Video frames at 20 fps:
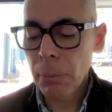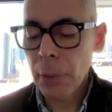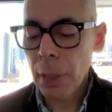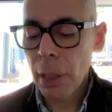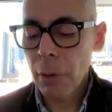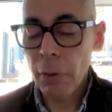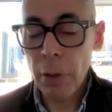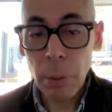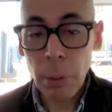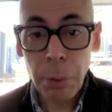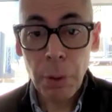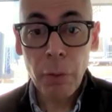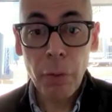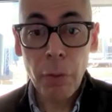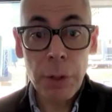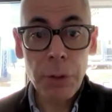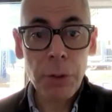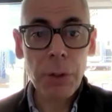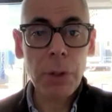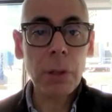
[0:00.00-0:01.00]
very
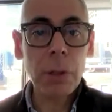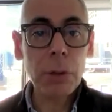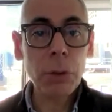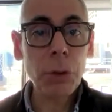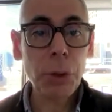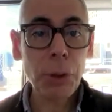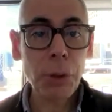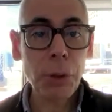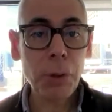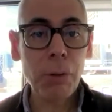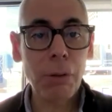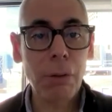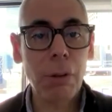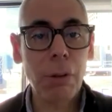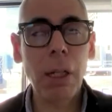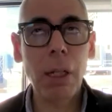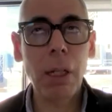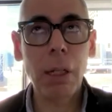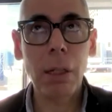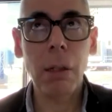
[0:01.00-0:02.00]
professional too.
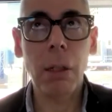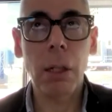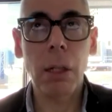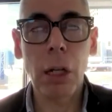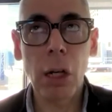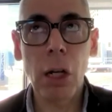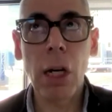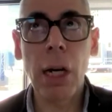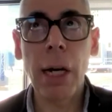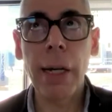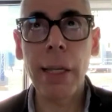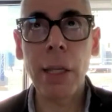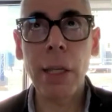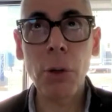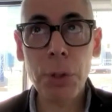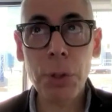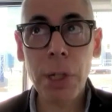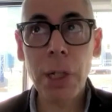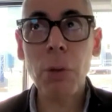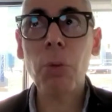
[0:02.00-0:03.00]

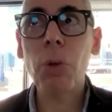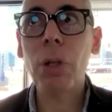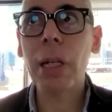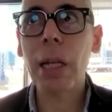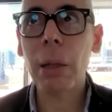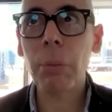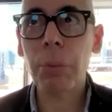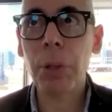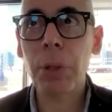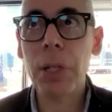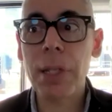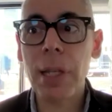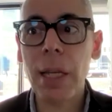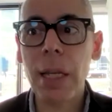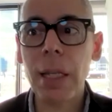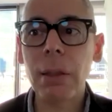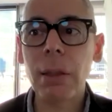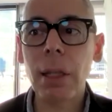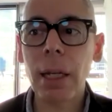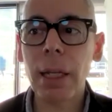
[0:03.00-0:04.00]
Usually when I
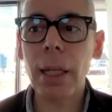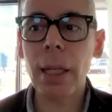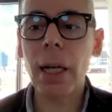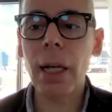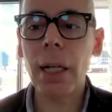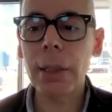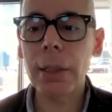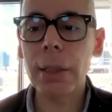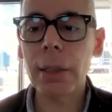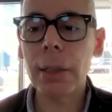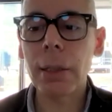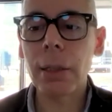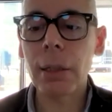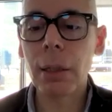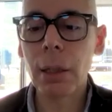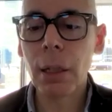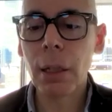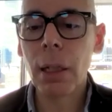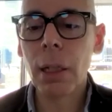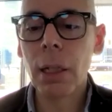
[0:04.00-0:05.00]
present, I ask,
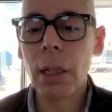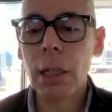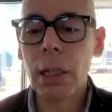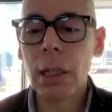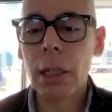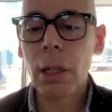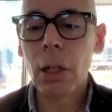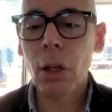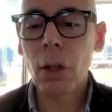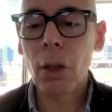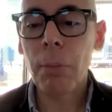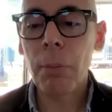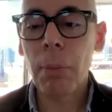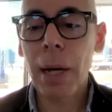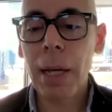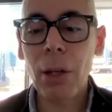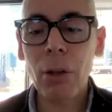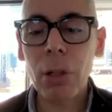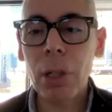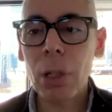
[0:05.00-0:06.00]
my only